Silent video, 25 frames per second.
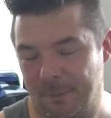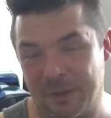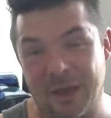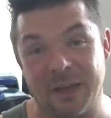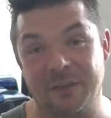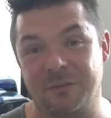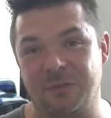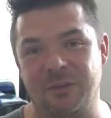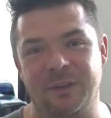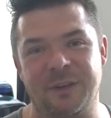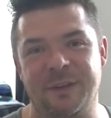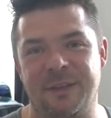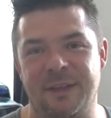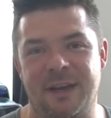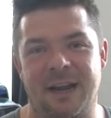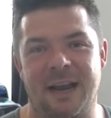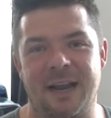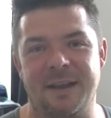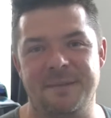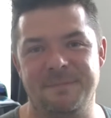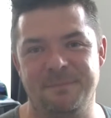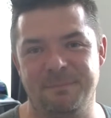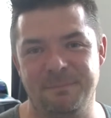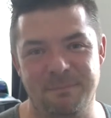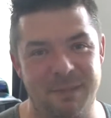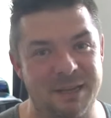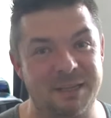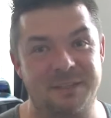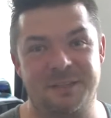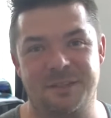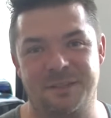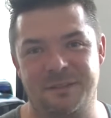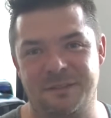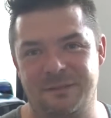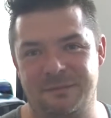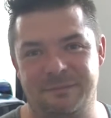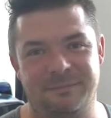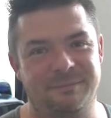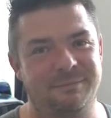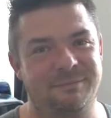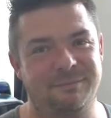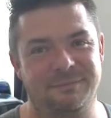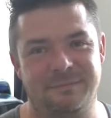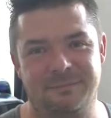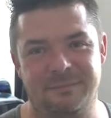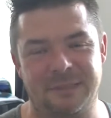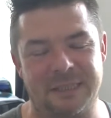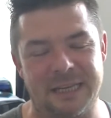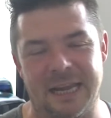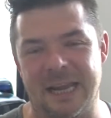thankfully that I miss
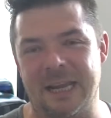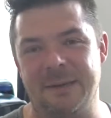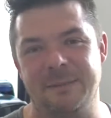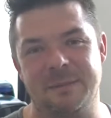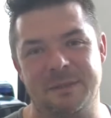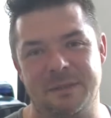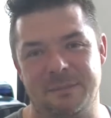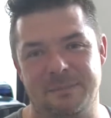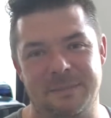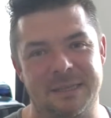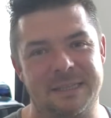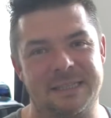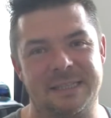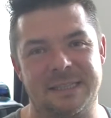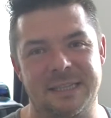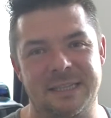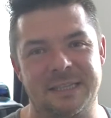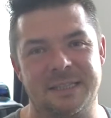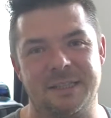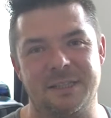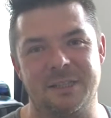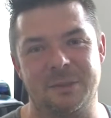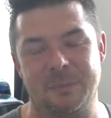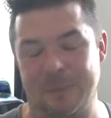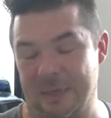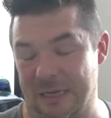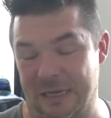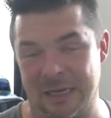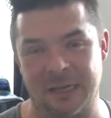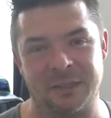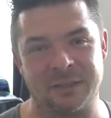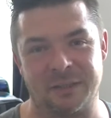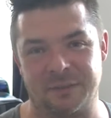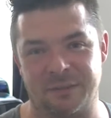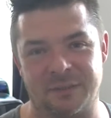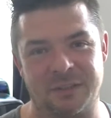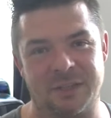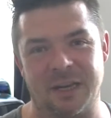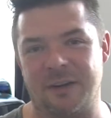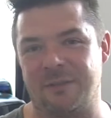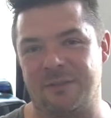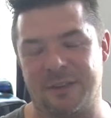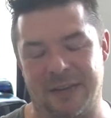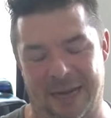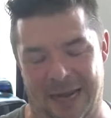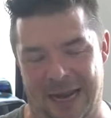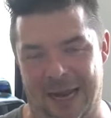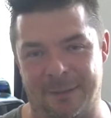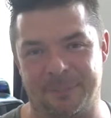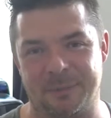games and miss seasons because of stuff
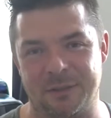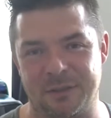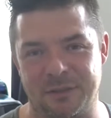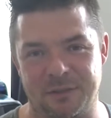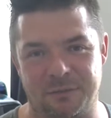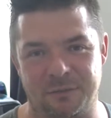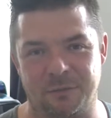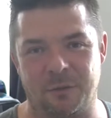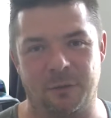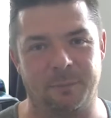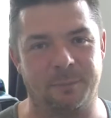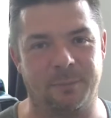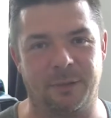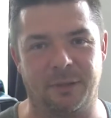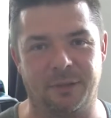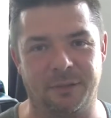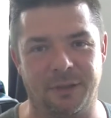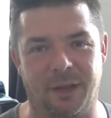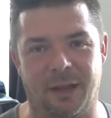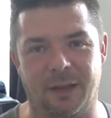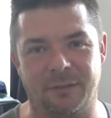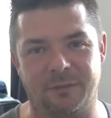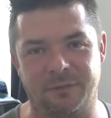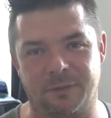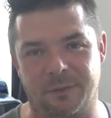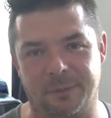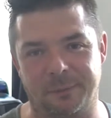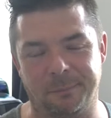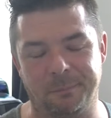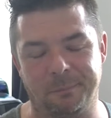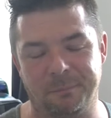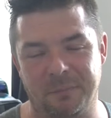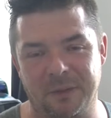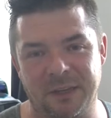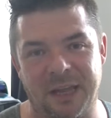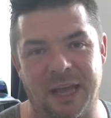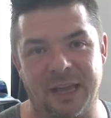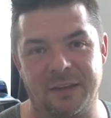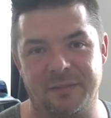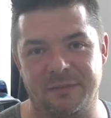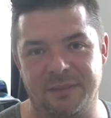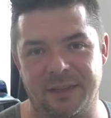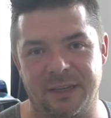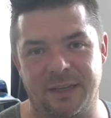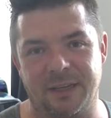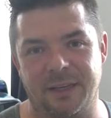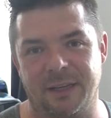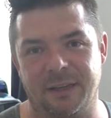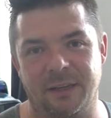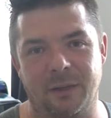that happens in football, not from life
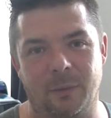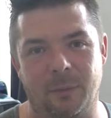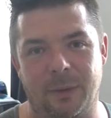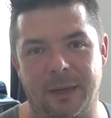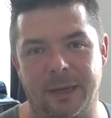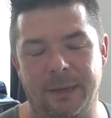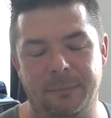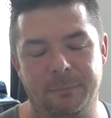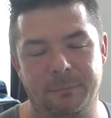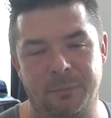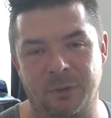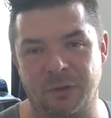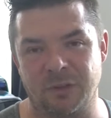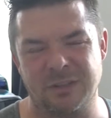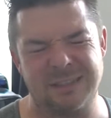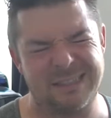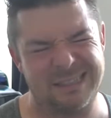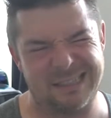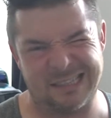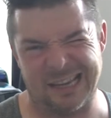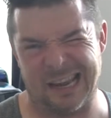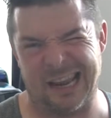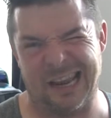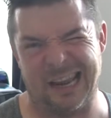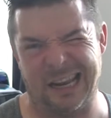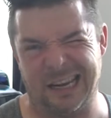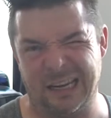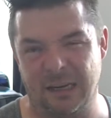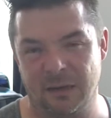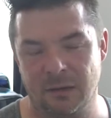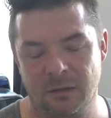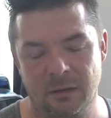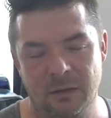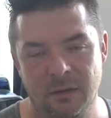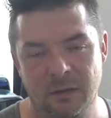getting in the way per se.